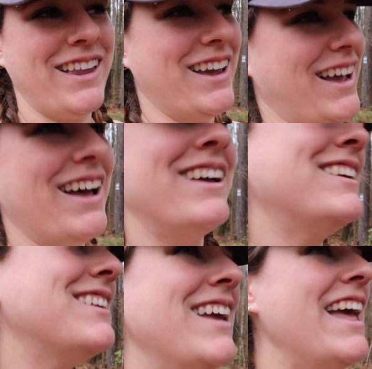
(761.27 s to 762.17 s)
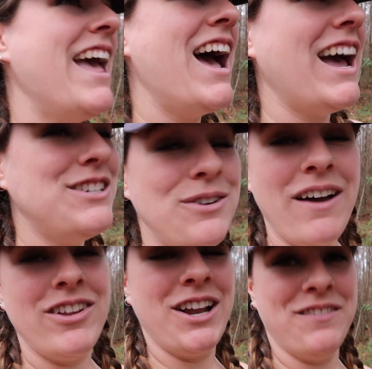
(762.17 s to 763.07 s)
Like, I do
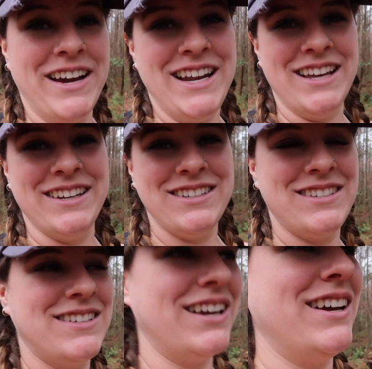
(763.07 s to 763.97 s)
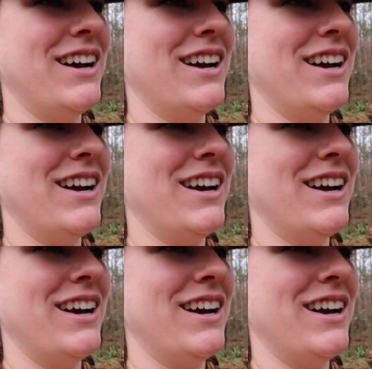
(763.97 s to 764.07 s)
have a lot of ideas.